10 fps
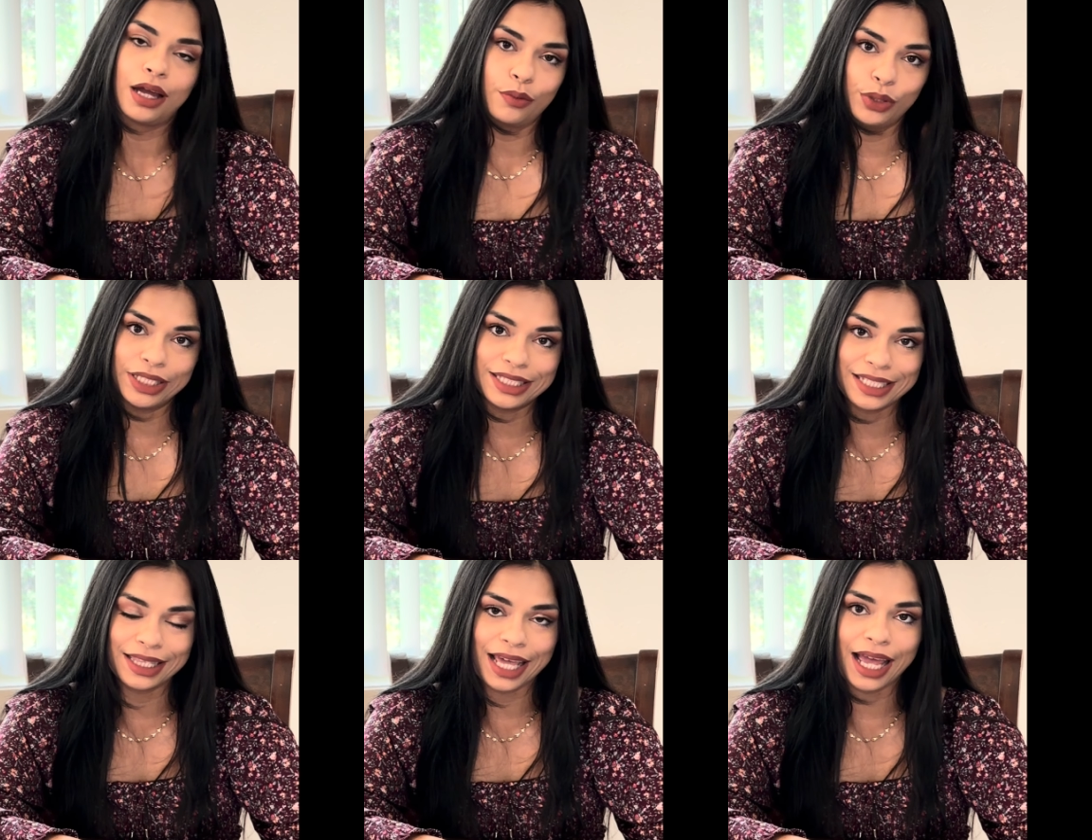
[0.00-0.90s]
I went and
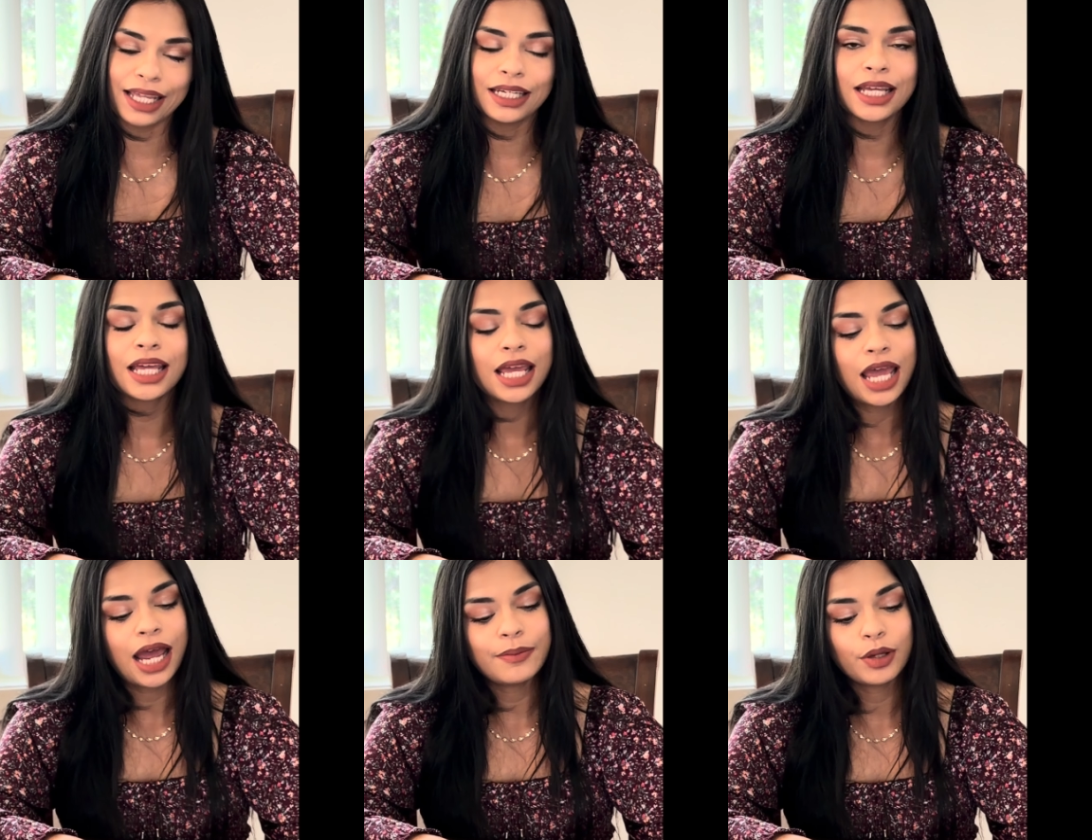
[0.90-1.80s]
did that.
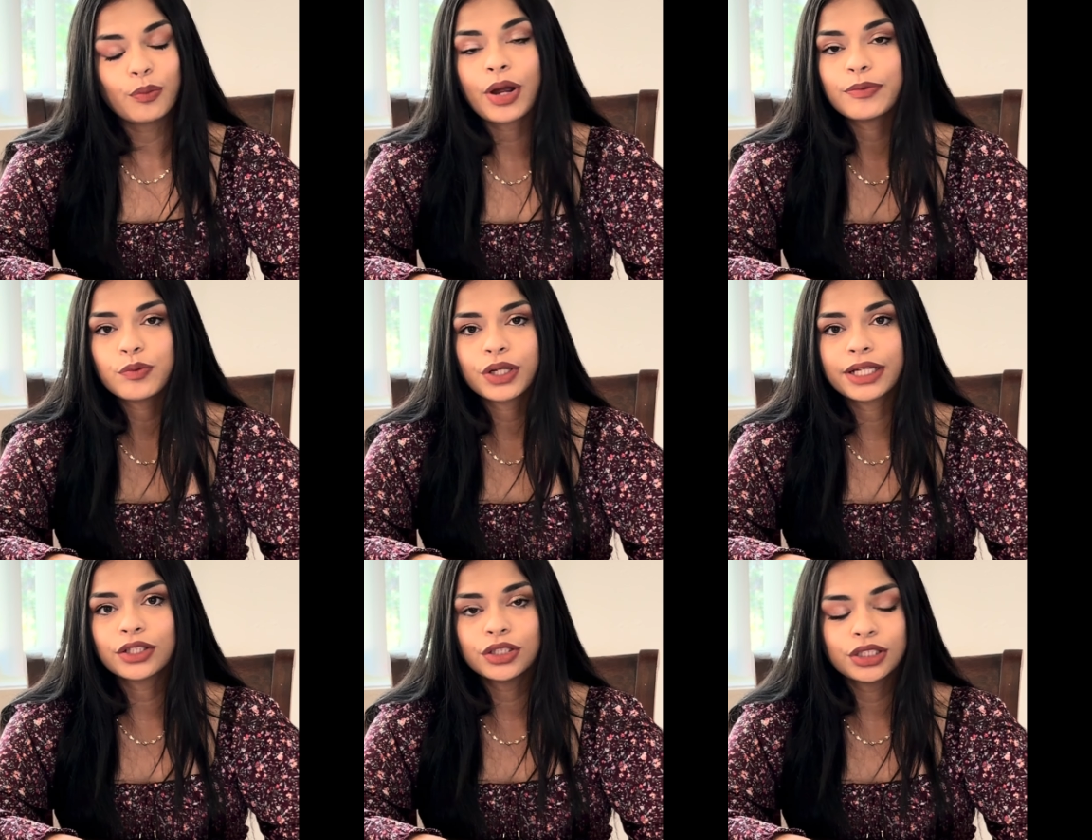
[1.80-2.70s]
I meal prepped what
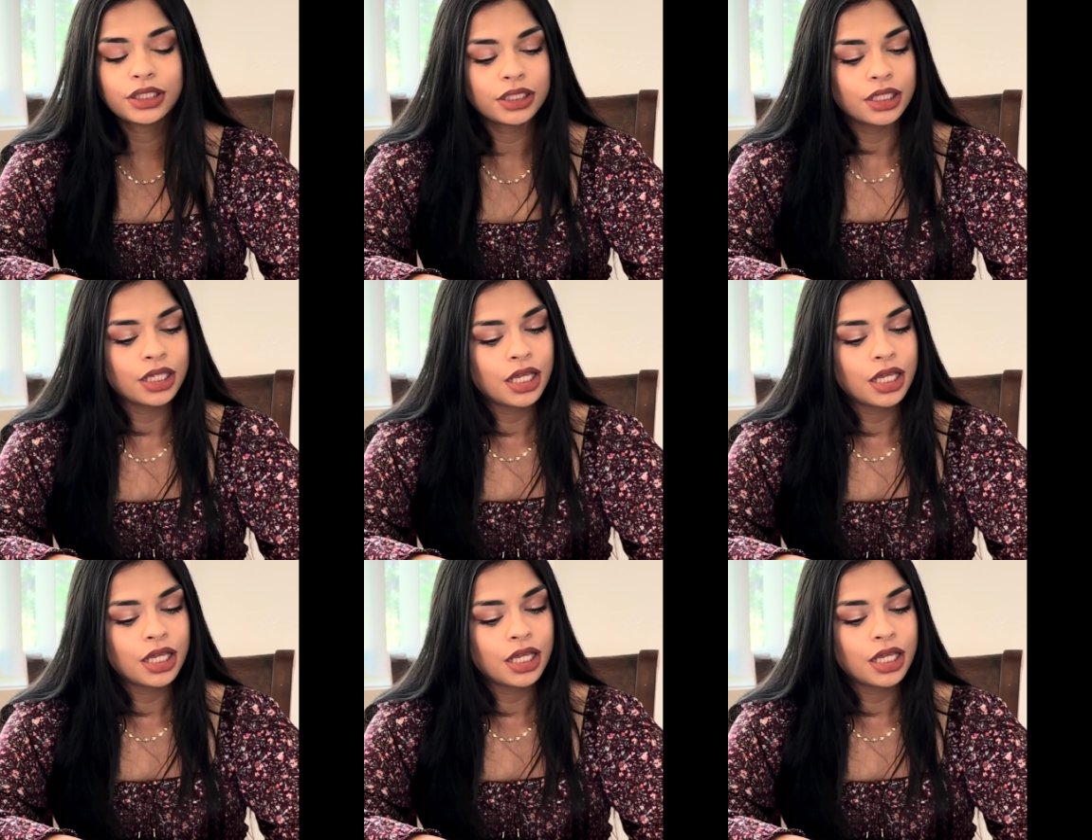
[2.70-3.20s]
I could.